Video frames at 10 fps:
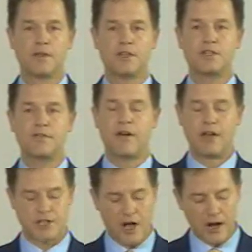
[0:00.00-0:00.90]
This is a
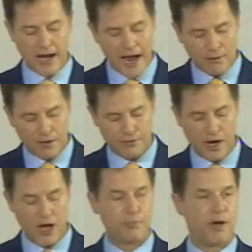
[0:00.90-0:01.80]
very dark hour
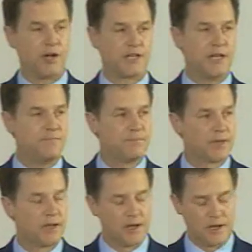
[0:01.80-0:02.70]
for our party,
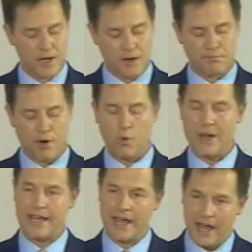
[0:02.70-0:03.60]
but
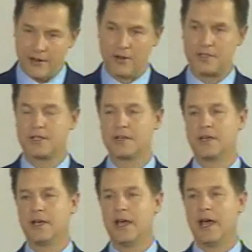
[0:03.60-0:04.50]
we cannot
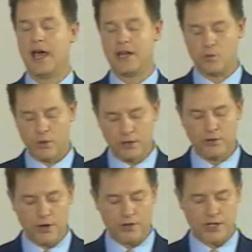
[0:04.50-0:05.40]
and will
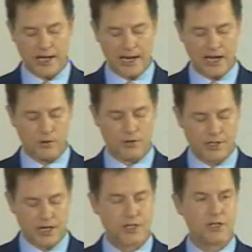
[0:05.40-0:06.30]
not allow
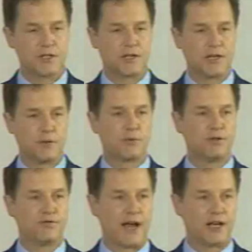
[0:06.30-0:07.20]
decent
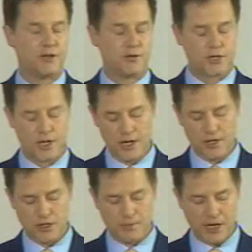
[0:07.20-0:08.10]
liberal values
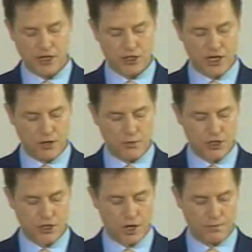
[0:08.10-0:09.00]
to be
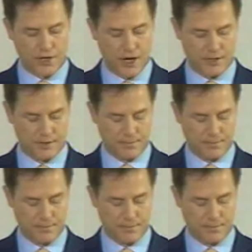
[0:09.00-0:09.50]
extinguished overnight.